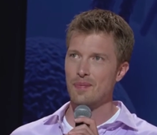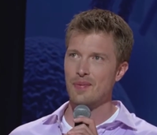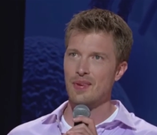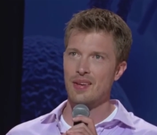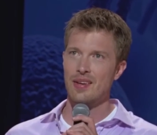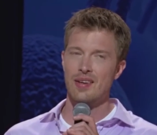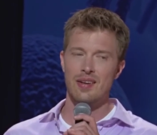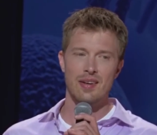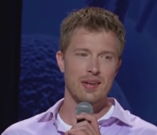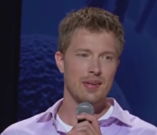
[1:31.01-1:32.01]

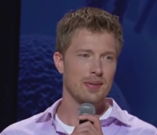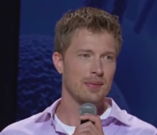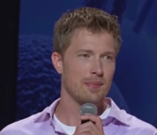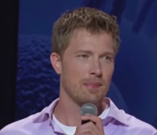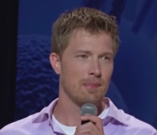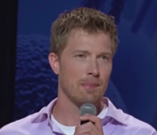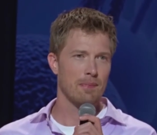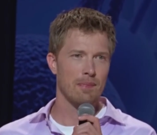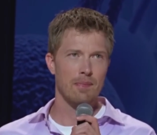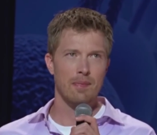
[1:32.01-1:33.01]

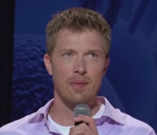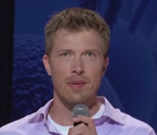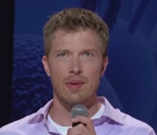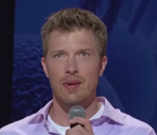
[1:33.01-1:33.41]
Nothing is said.